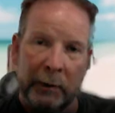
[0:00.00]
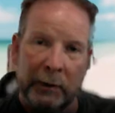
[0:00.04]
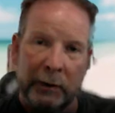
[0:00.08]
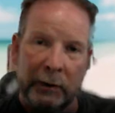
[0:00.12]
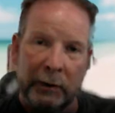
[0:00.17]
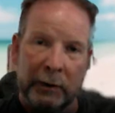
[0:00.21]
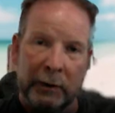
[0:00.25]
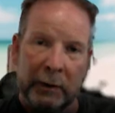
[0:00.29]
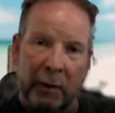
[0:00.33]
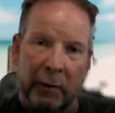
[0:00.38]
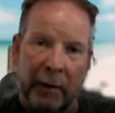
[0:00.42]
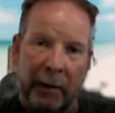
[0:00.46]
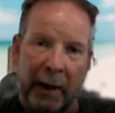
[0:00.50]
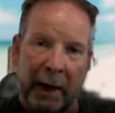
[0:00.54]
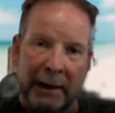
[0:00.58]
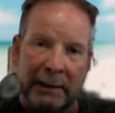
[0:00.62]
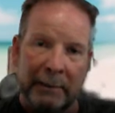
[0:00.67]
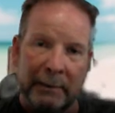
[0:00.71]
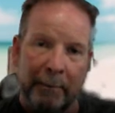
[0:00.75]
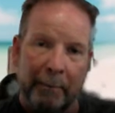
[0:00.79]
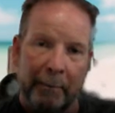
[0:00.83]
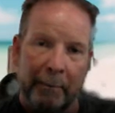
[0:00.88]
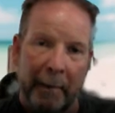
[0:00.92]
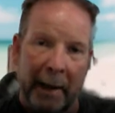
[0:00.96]
so
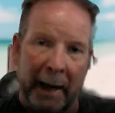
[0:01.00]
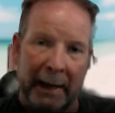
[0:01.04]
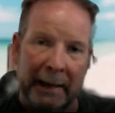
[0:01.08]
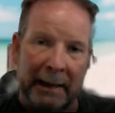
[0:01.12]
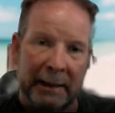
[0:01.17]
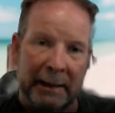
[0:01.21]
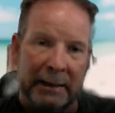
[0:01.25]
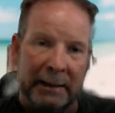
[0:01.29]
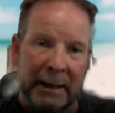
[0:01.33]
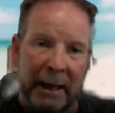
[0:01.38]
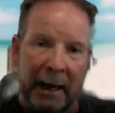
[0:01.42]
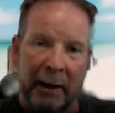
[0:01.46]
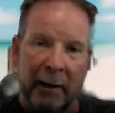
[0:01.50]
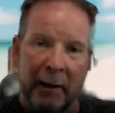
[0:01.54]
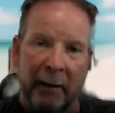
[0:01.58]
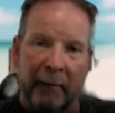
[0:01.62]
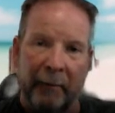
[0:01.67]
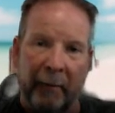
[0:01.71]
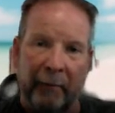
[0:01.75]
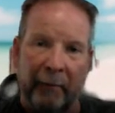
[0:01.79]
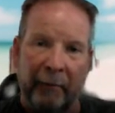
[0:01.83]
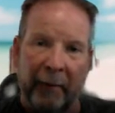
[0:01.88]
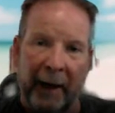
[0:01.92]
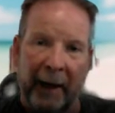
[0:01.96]
that's minus 8
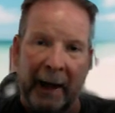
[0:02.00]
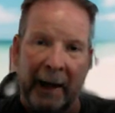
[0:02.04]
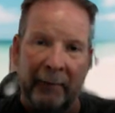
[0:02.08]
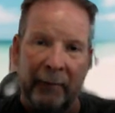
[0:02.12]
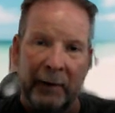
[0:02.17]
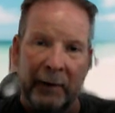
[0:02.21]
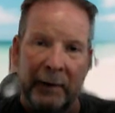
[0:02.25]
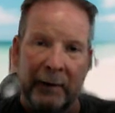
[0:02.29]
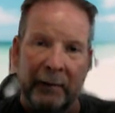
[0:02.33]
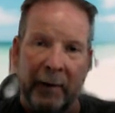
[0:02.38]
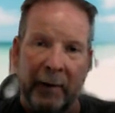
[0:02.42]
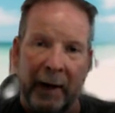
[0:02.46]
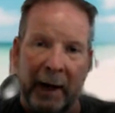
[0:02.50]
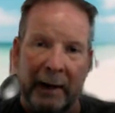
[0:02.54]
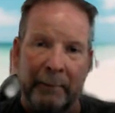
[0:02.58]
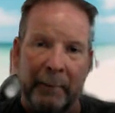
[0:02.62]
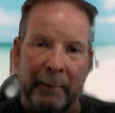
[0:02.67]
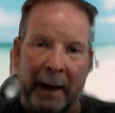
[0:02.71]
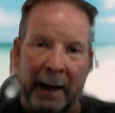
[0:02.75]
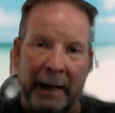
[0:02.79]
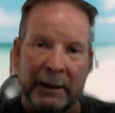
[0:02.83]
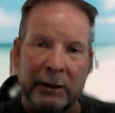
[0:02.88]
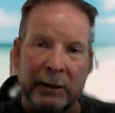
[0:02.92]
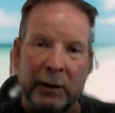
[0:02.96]
over 5 and divide
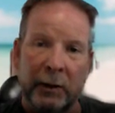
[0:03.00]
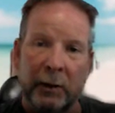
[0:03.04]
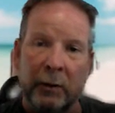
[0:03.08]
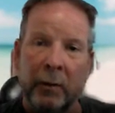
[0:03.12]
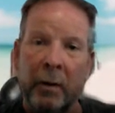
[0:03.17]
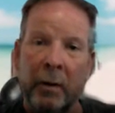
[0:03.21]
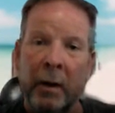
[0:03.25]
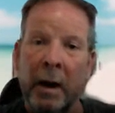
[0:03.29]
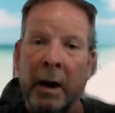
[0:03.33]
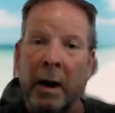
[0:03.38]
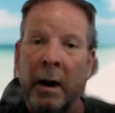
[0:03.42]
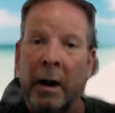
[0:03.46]
by 2,